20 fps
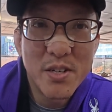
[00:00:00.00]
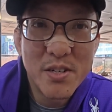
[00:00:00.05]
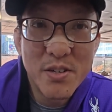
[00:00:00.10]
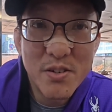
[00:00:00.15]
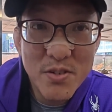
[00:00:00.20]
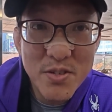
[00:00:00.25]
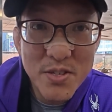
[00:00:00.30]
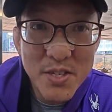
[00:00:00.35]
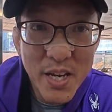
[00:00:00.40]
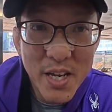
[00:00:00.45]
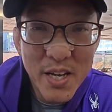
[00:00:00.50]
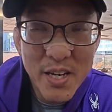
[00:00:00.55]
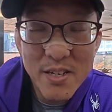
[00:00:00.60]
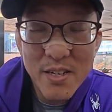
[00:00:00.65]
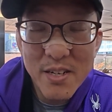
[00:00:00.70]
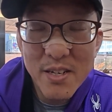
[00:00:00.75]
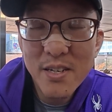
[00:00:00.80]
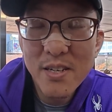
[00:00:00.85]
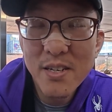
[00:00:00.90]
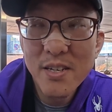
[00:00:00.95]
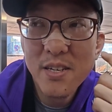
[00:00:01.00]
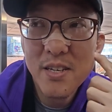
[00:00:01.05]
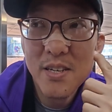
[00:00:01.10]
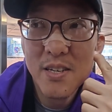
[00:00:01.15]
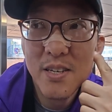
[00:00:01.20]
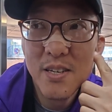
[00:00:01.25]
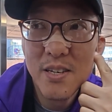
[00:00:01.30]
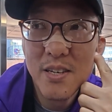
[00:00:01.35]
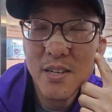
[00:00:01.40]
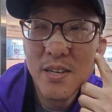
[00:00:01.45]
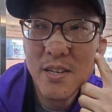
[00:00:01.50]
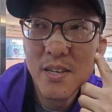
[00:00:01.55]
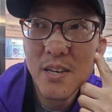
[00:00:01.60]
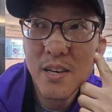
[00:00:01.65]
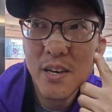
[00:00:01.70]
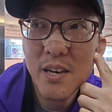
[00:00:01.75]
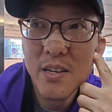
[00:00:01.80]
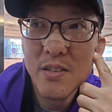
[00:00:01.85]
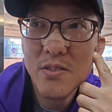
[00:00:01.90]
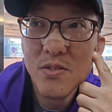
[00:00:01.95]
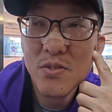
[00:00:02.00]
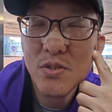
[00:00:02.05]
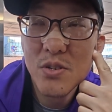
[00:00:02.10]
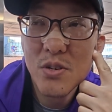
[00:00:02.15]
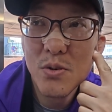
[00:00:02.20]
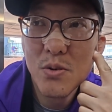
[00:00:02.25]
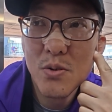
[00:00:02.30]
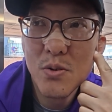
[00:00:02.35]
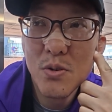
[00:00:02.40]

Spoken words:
understand. And so